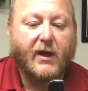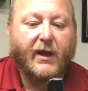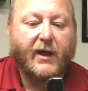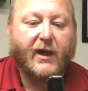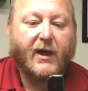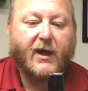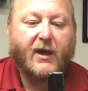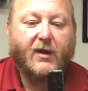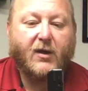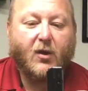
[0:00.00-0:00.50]

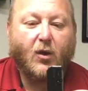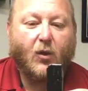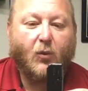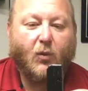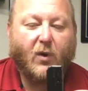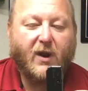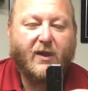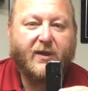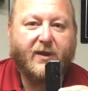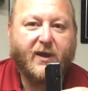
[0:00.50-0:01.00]
And the
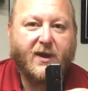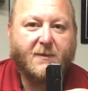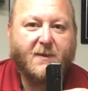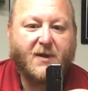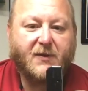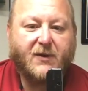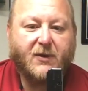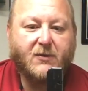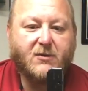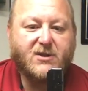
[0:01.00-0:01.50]
one thing
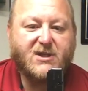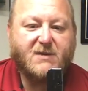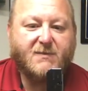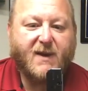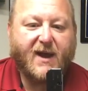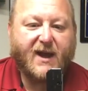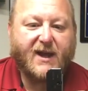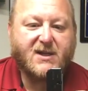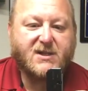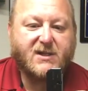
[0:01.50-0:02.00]
about the Uzi
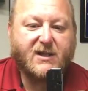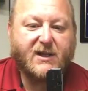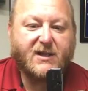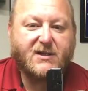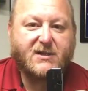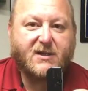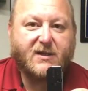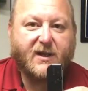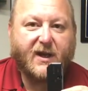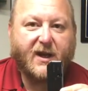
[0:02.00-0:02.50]

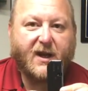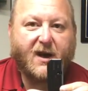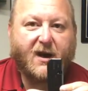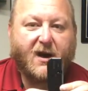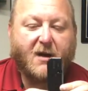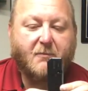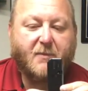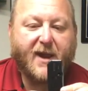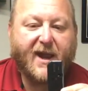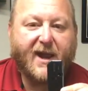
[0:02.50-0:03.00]
magazines, they
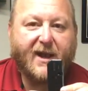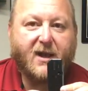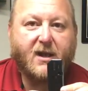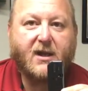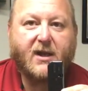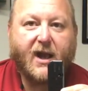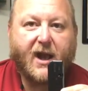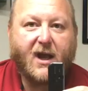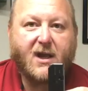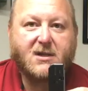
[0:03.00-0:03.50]
are a pain
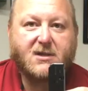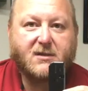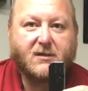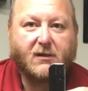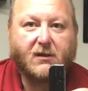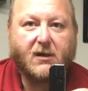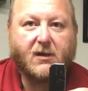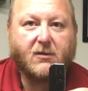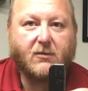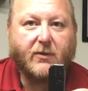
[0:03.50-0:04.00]
in the ass
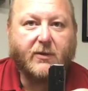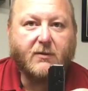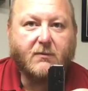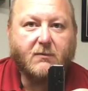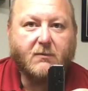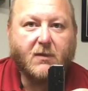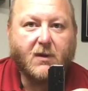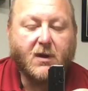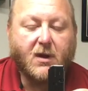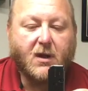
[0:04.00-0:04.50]
to load.
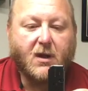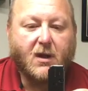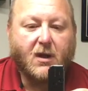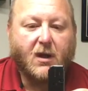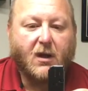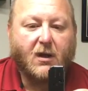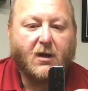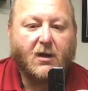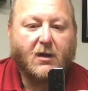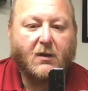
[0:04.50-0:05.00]

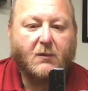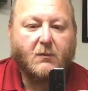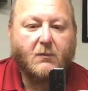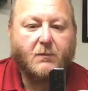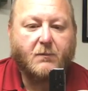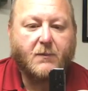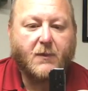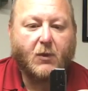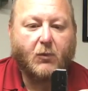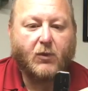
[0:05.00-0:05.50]

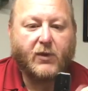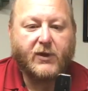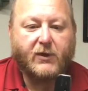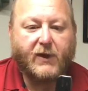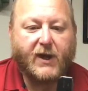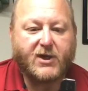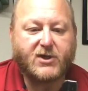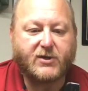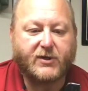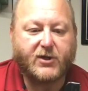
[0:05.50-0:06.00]
When
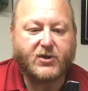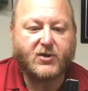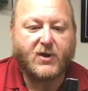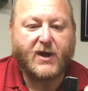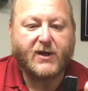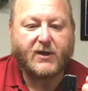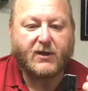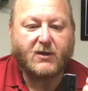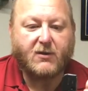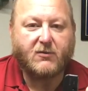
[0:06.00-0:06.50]
you actually are
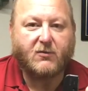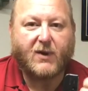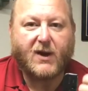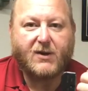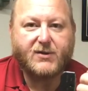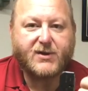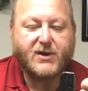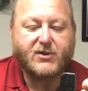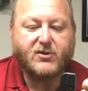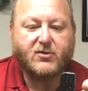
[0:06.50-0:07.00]
trying to load
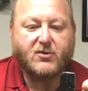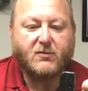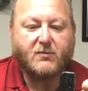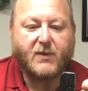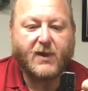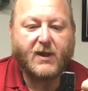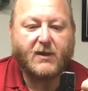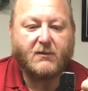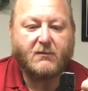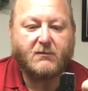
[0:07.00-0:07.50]
rounds into
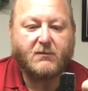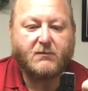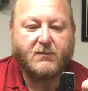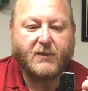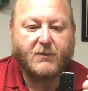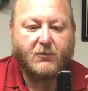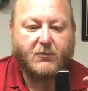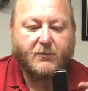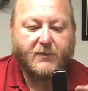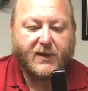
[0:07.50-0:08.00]

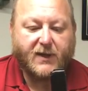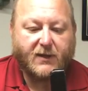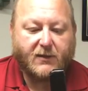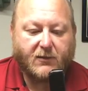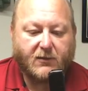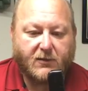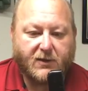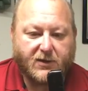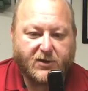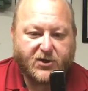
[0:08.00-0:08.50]
them,
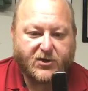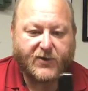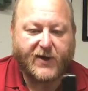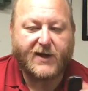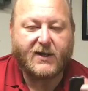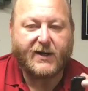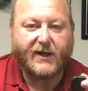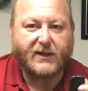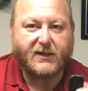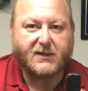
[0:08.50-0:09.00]
being they're
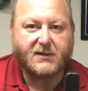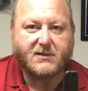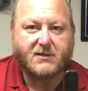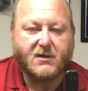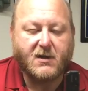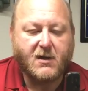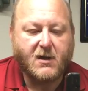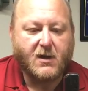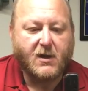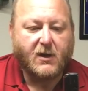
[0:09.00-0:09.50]
straight like this,